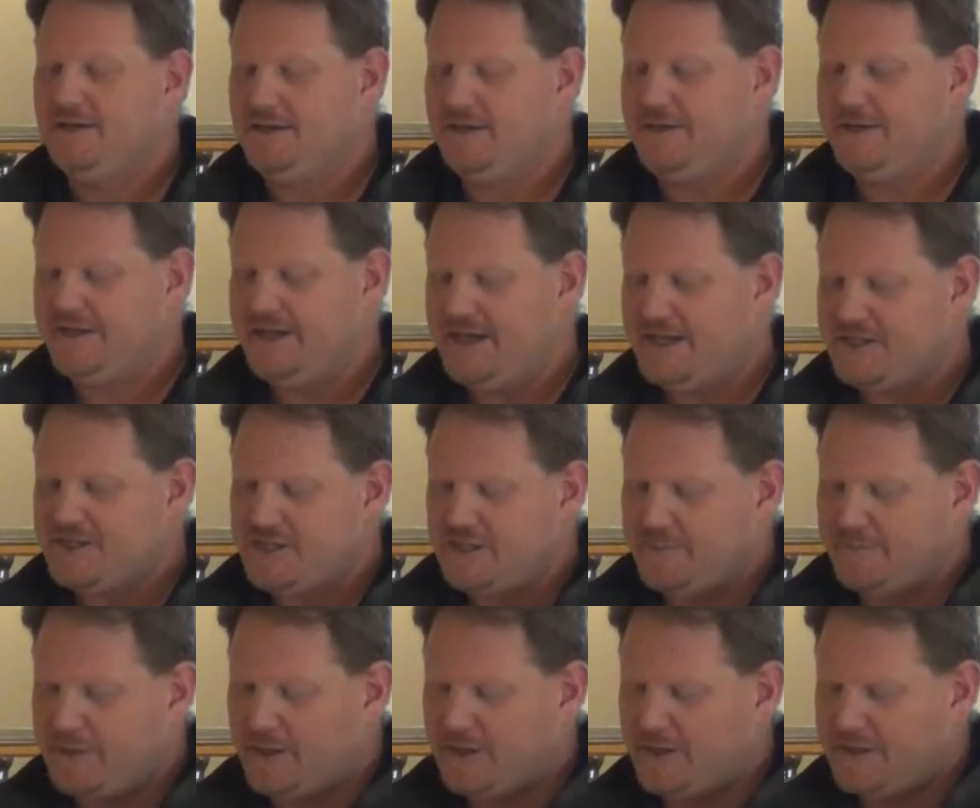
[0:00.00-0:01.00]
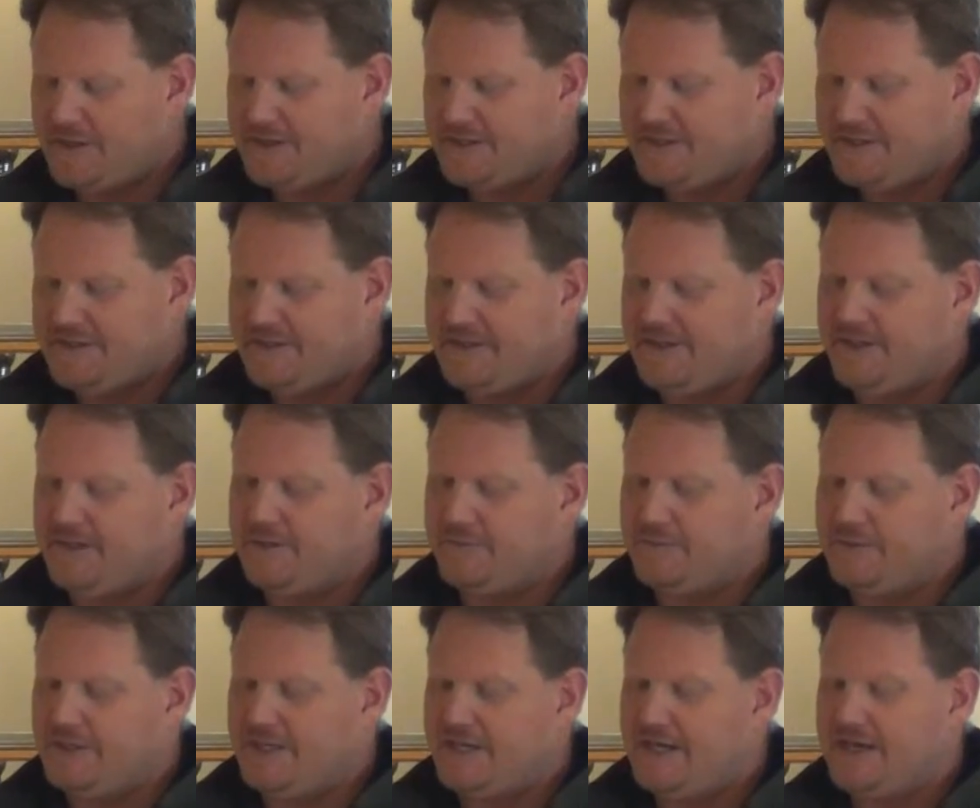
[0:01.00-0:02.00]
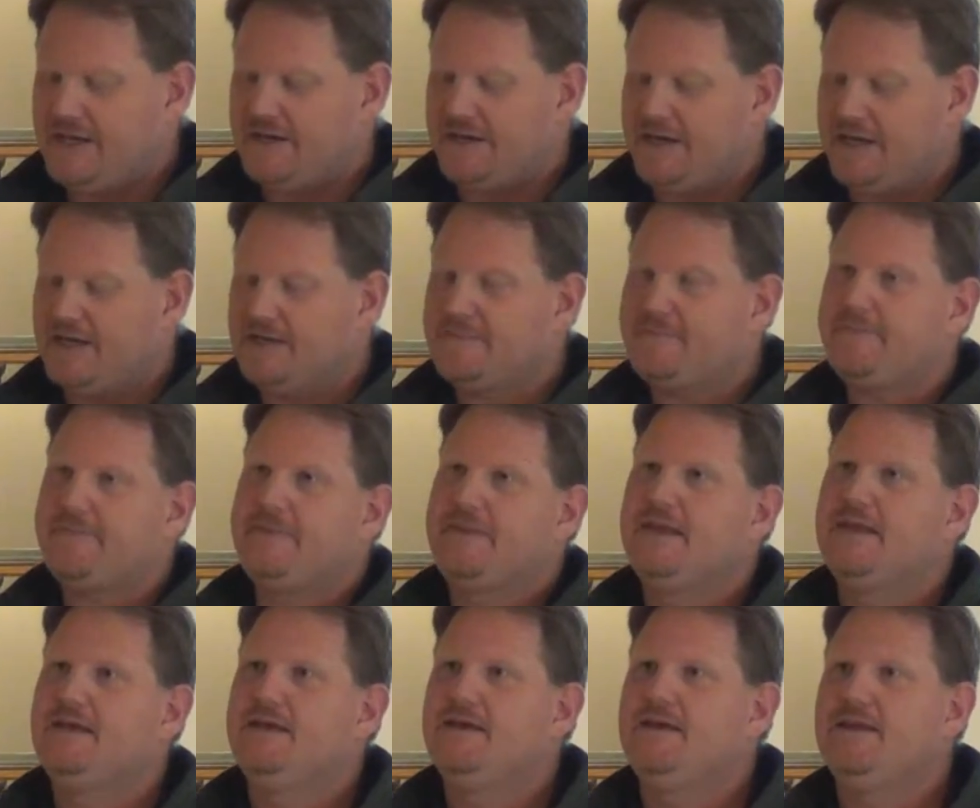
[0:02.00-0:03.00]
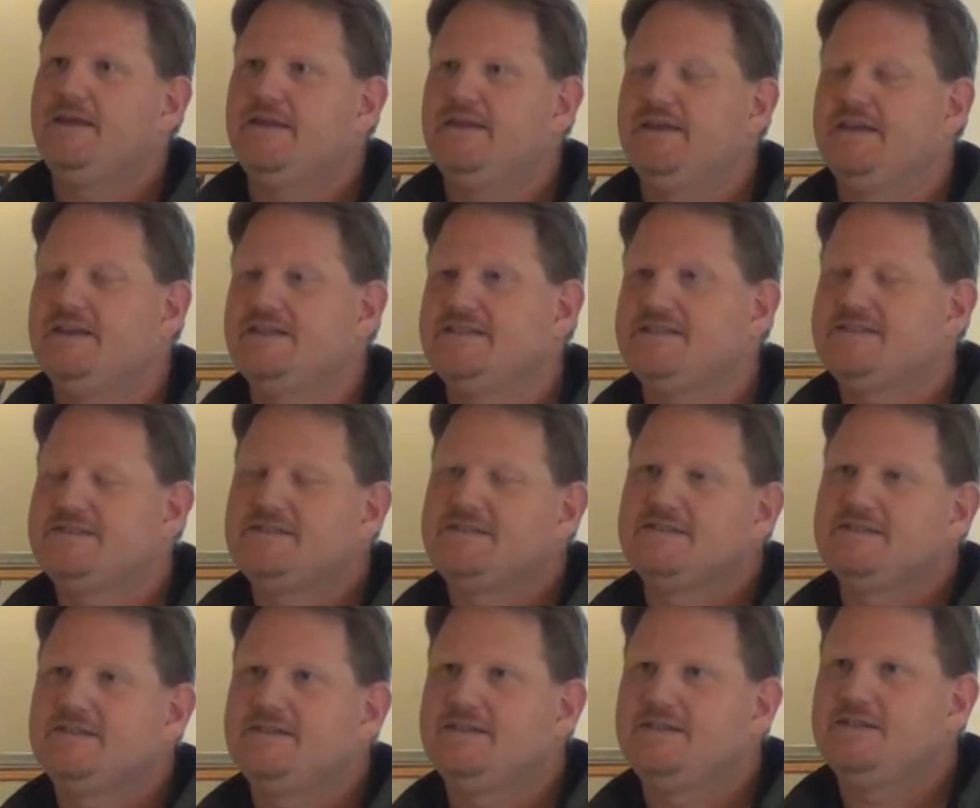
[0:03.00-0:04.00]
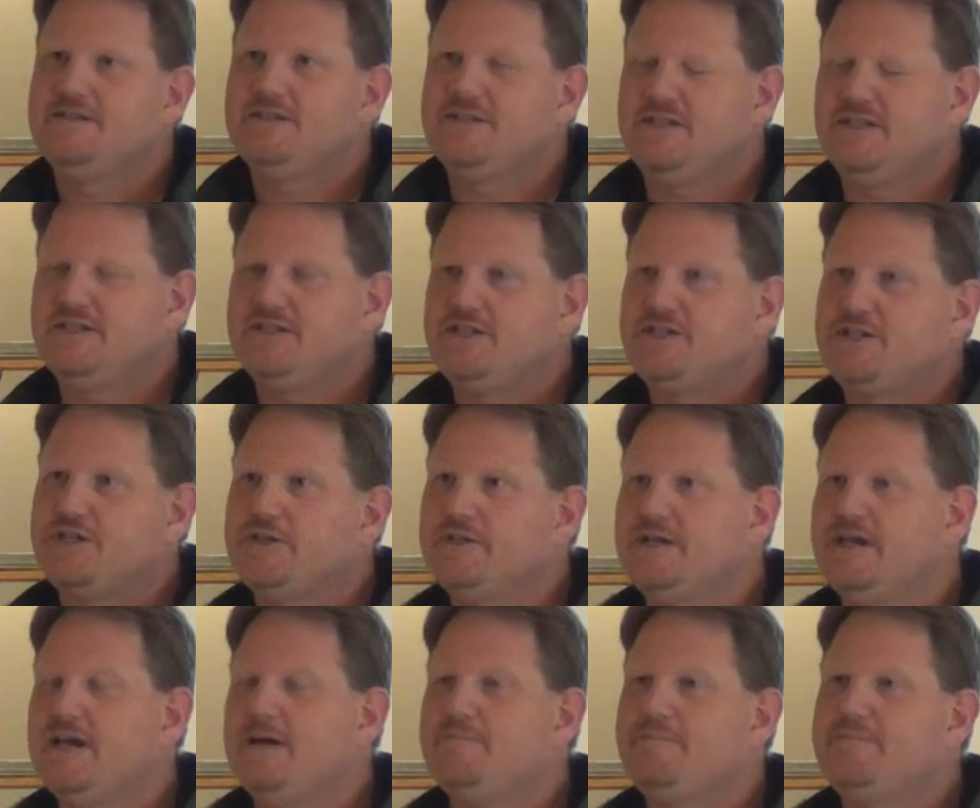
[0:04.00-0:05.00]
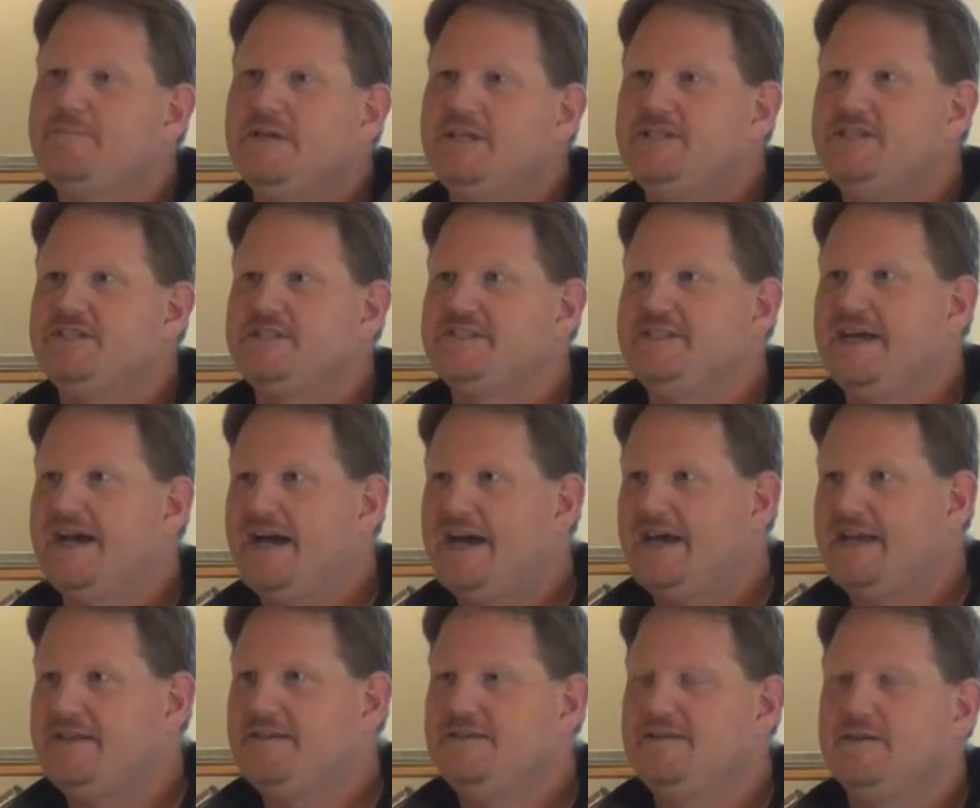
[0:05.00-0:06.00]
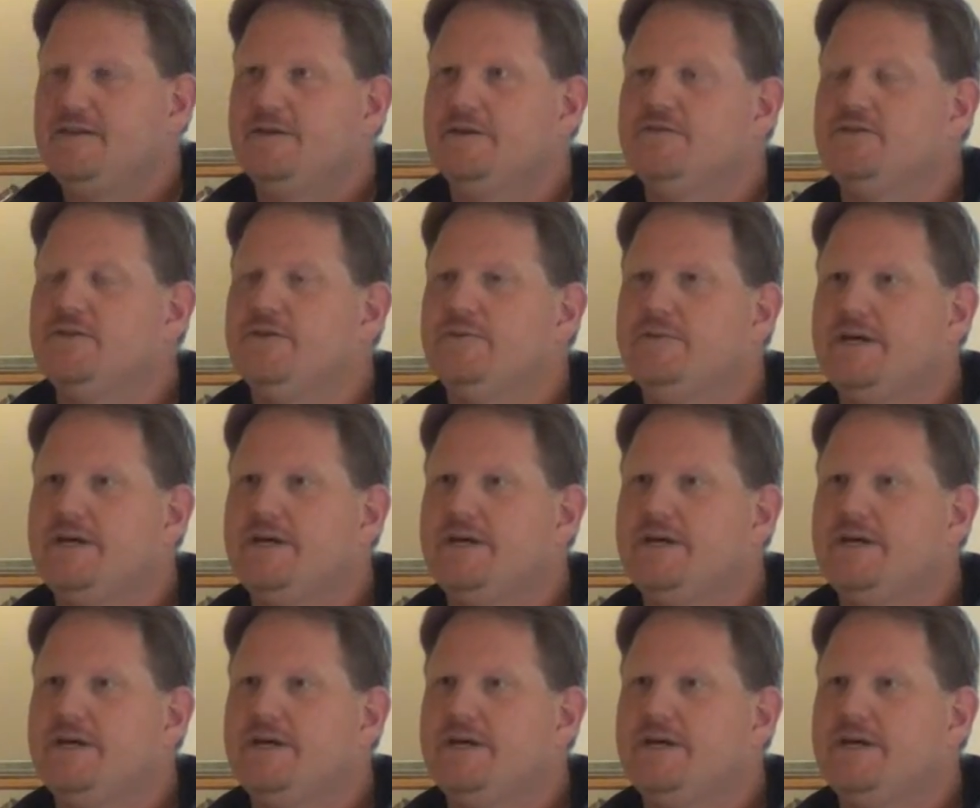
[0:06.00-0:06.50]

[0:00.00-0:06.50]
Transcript: on the edge of the park near a wooded area that showed up and just died over.